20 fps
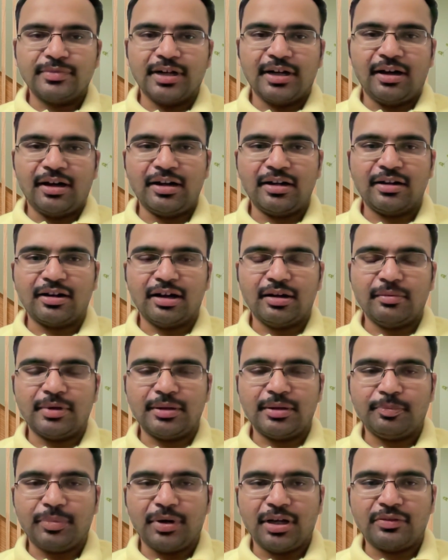
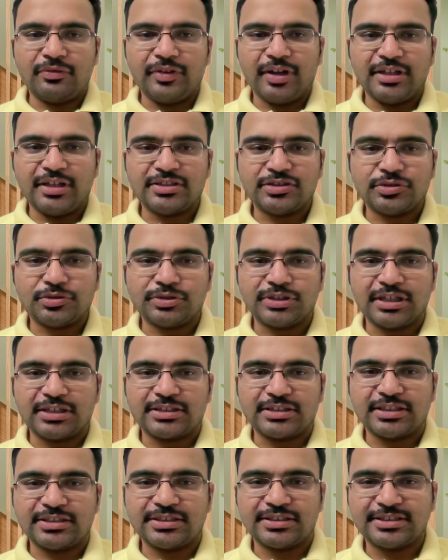uncommon pathways to
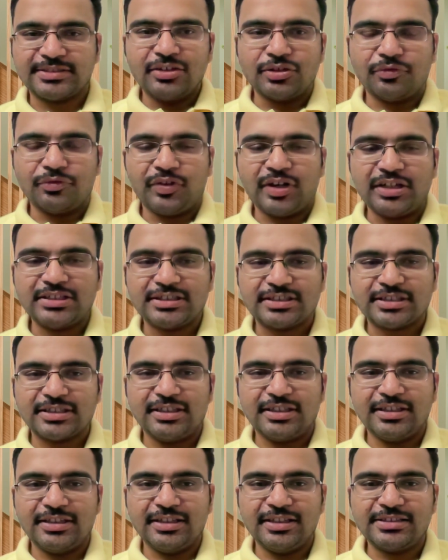success. So first
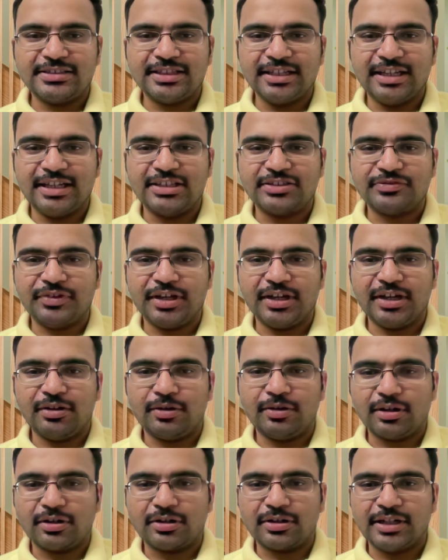in this series we have
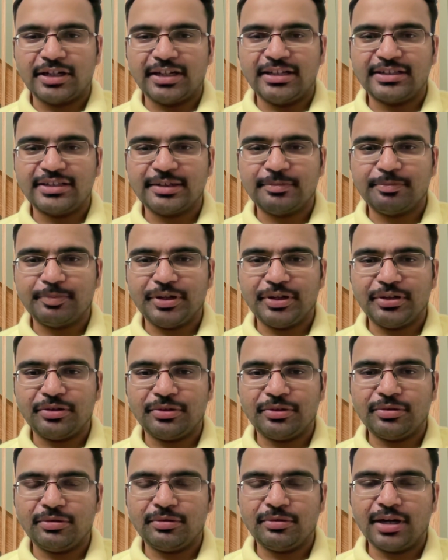Dr. Nelson
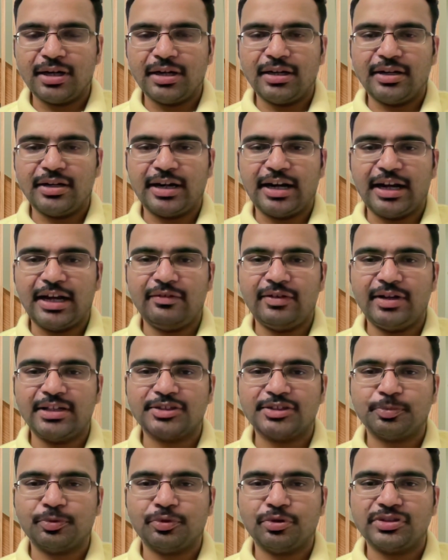Pinto, a traveling
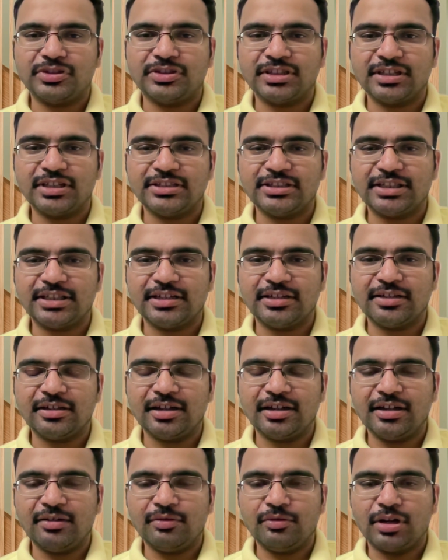sports surgeon,
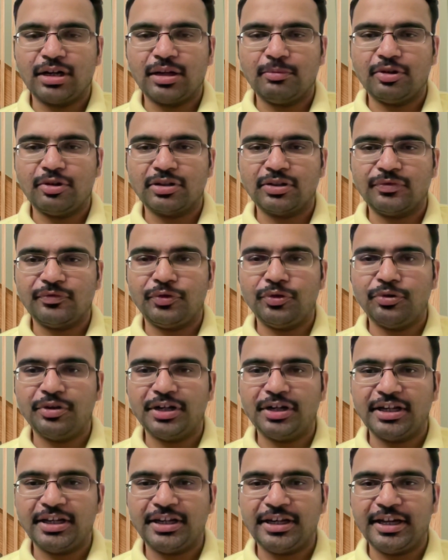one among the few in
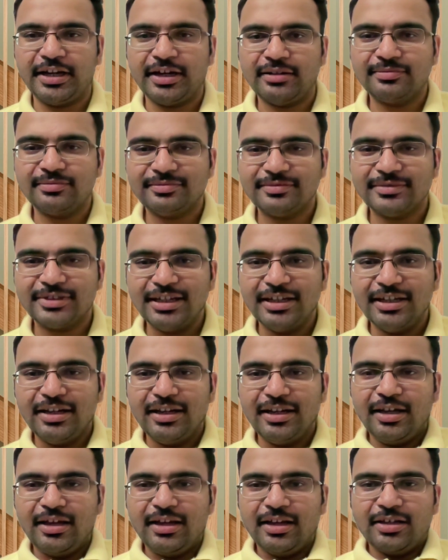India.
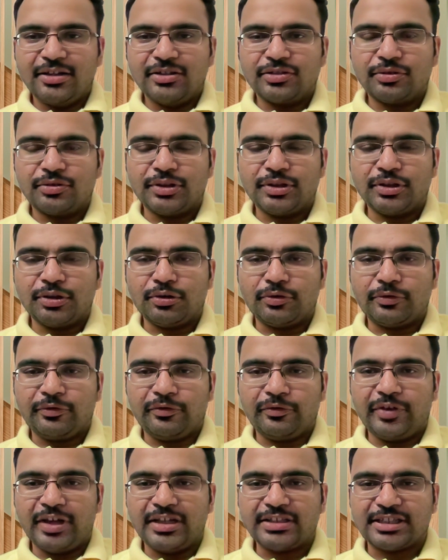So without
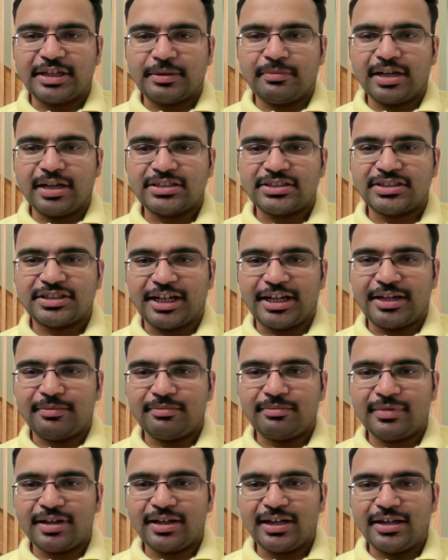wasting much
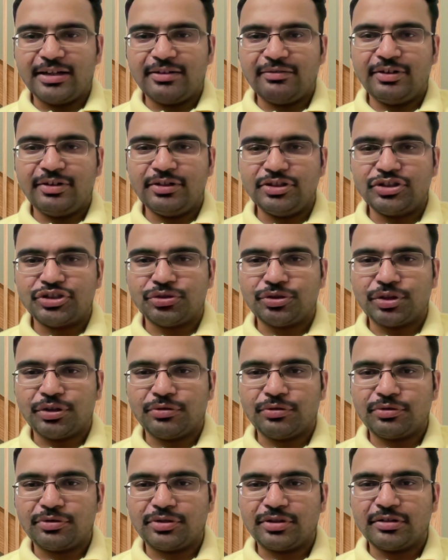time, we will shoot
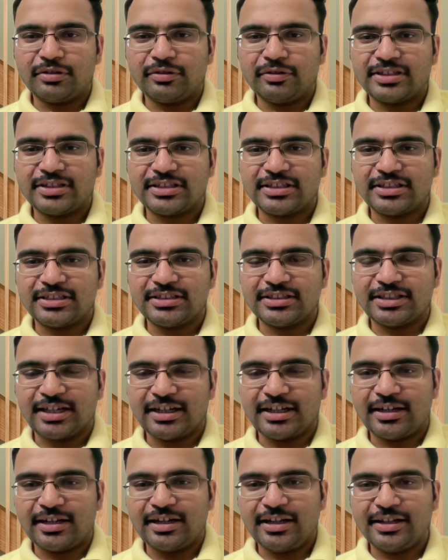out questions
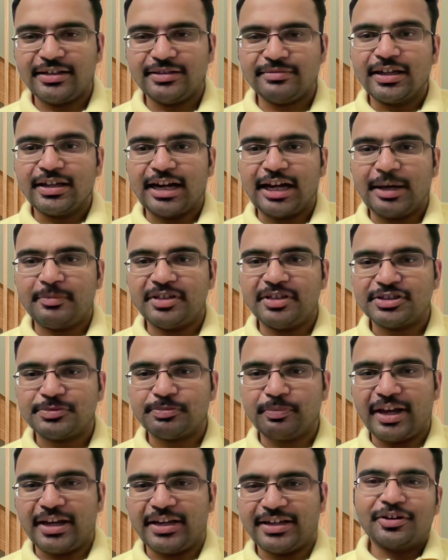and grab his
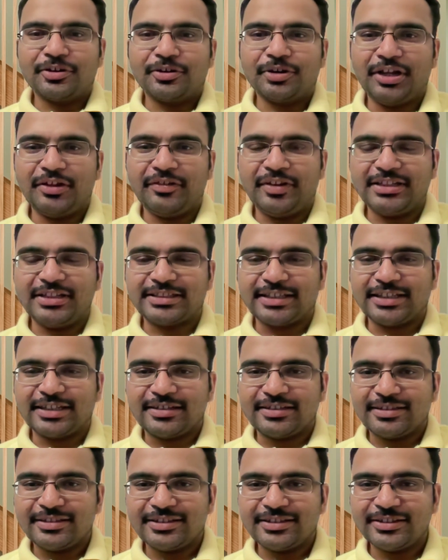mind. Good evening, sir.
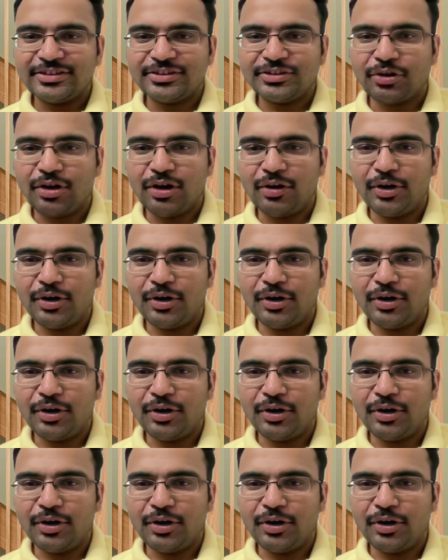How are